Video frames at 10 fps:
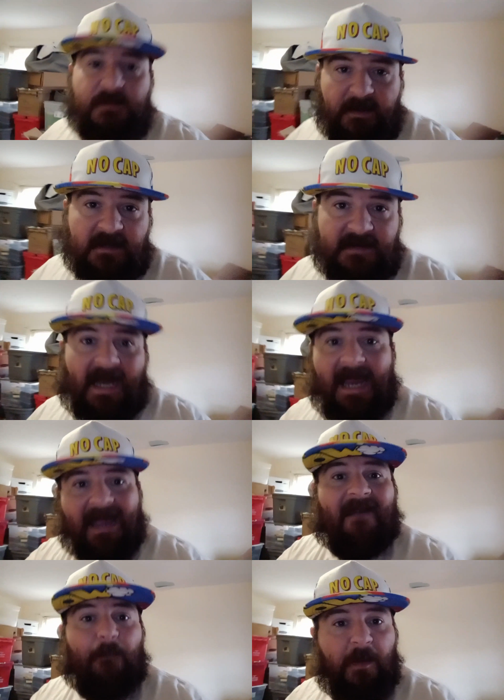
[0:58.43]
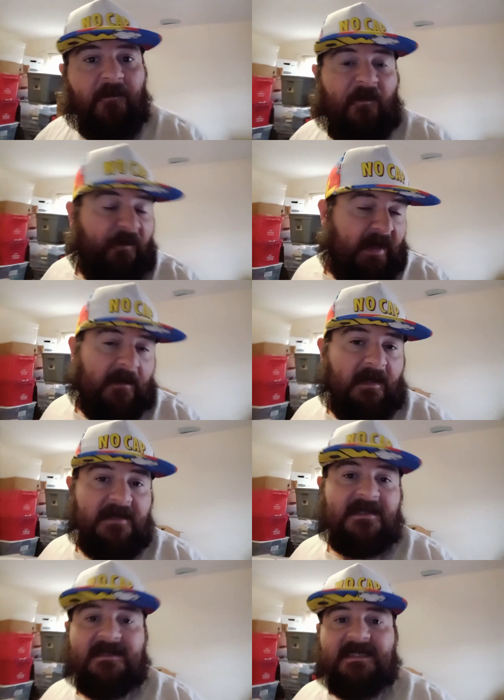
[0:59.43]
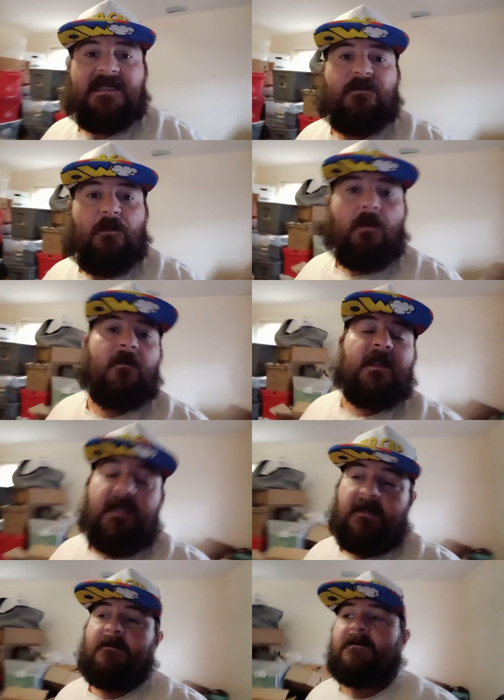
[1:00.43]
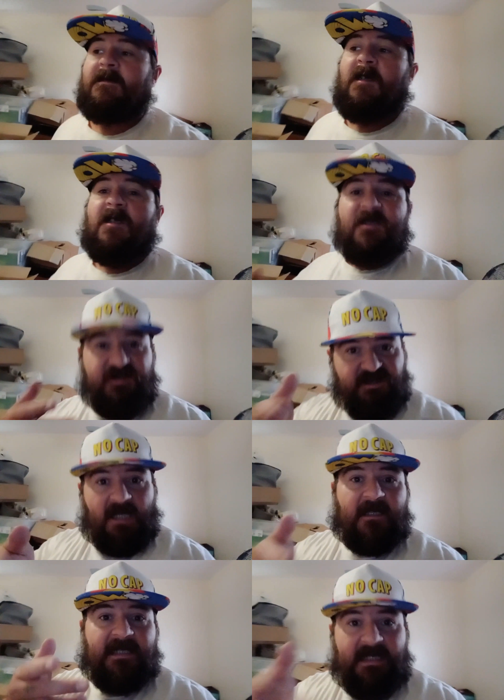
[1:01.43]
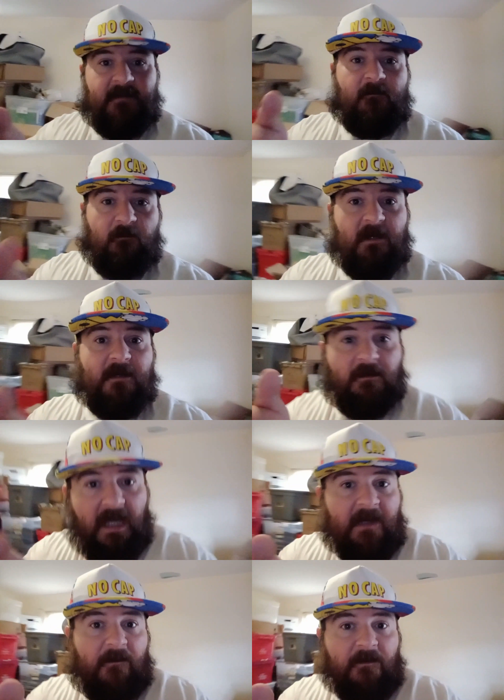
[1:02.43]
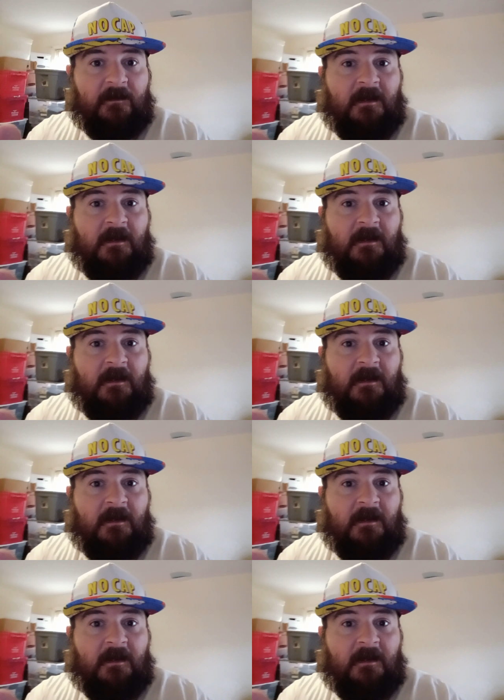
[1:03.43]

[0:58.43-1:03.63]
Because I have been fairly successful over the years selling in real life,